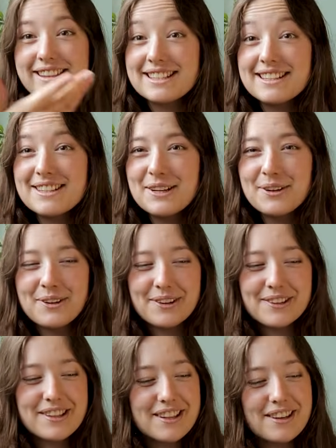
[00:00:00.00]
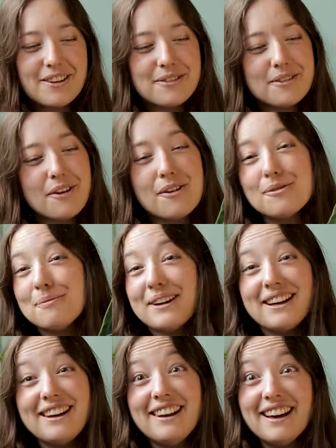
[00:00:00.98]
This is her, the love of
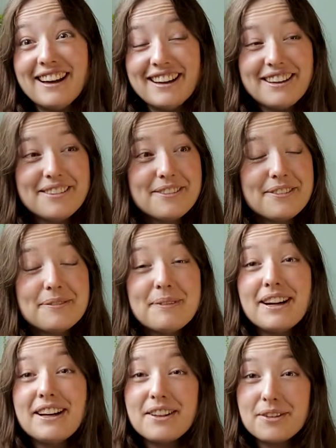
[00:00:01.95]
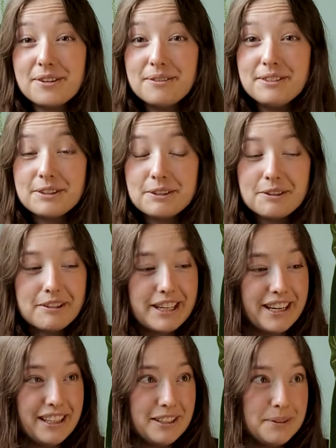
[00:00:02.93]
my life, my Anthurium
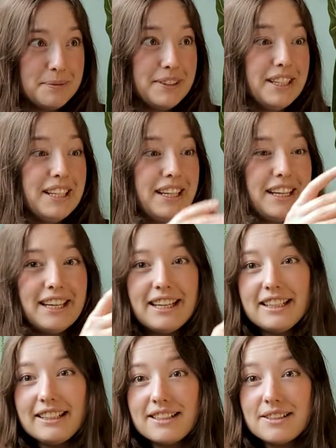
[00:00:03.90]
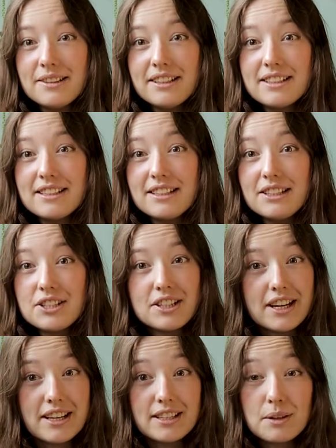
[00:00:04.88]
warocqueanum. And as you can see,
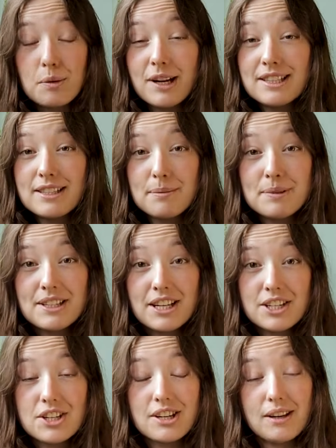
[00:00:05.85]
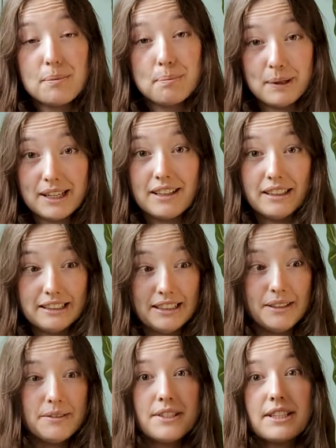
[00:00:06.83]
she has quite substantial big
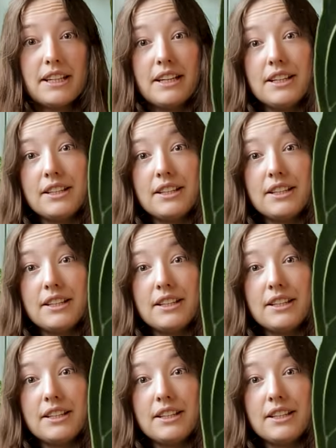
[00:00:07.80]
leaves.